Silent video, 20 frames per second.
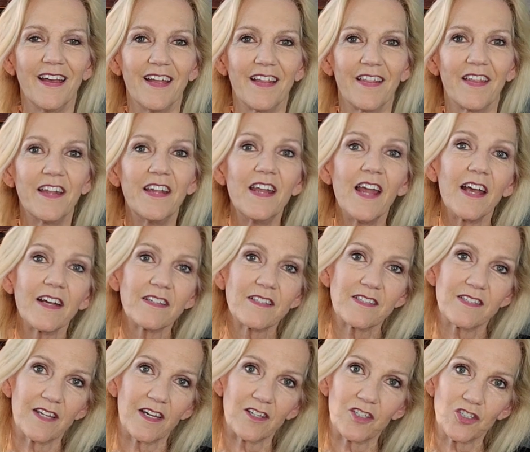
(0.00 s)
The next
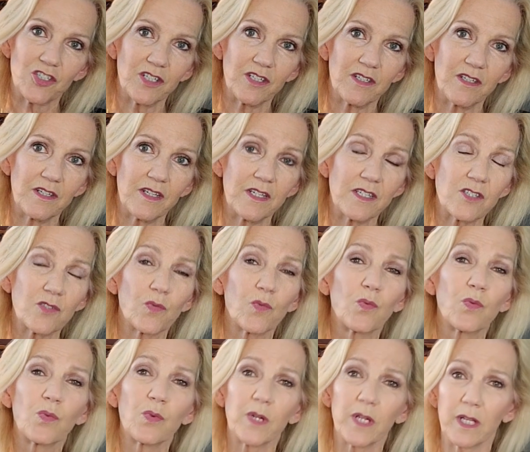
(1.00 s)
section is
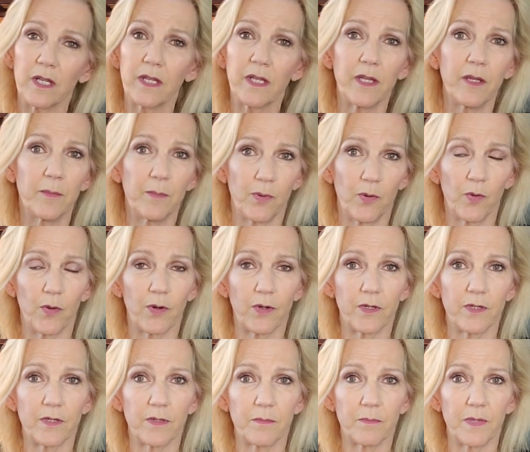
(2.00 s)
really
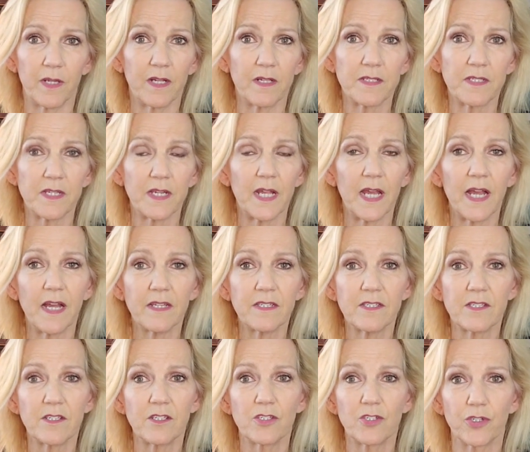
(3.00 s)
important because it has
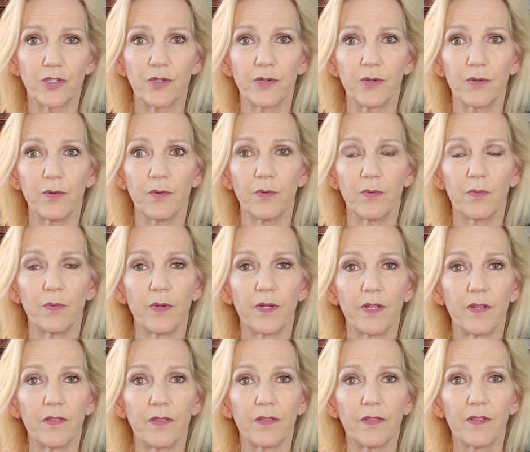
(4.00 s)
to do
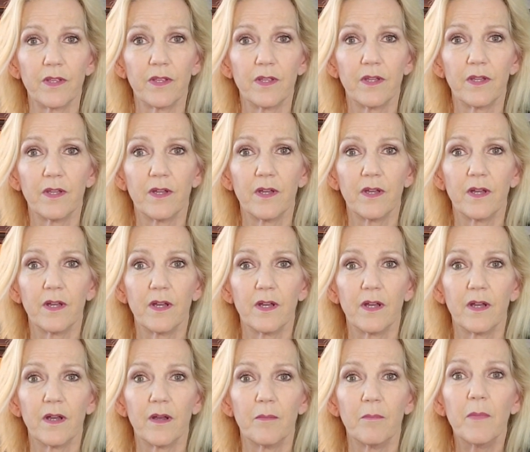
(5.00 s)
with
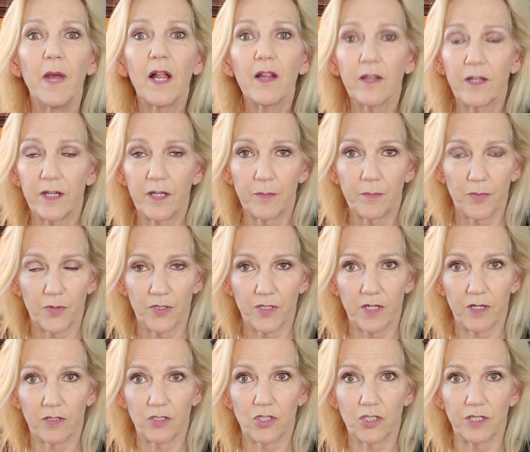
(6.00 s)
melanin
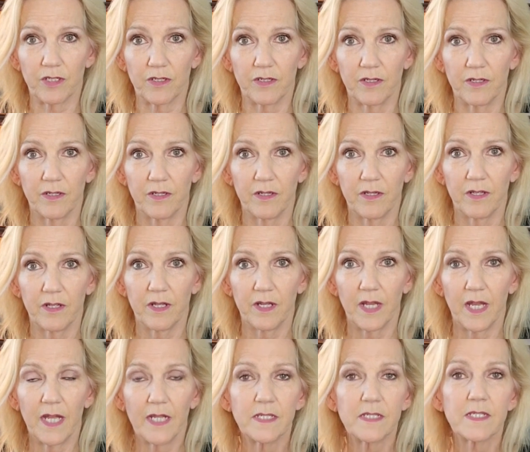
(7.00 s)
production
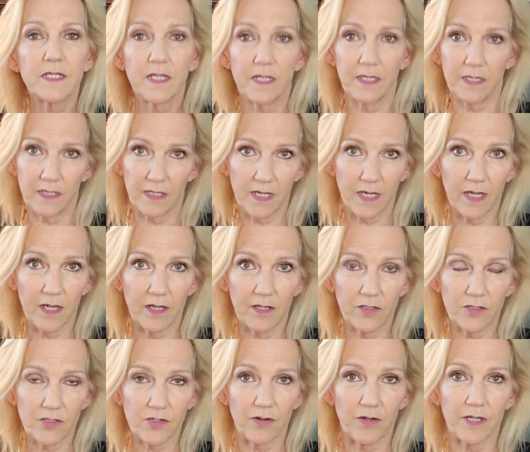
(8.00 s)
and skin
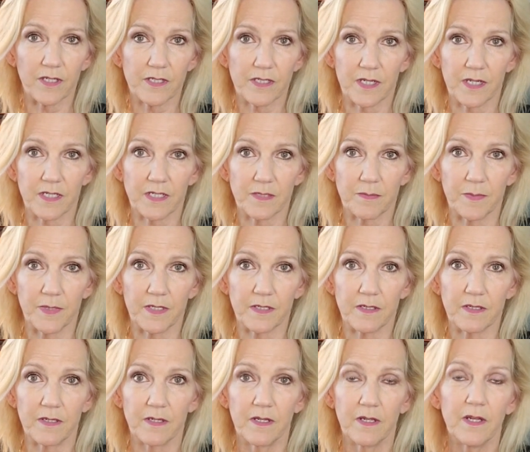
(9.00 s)
cancer assessment.
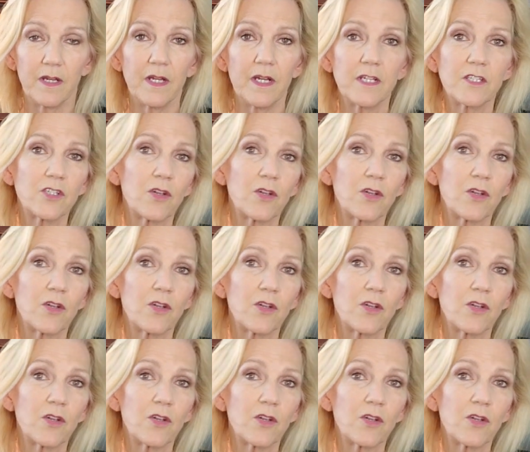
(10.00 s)
It's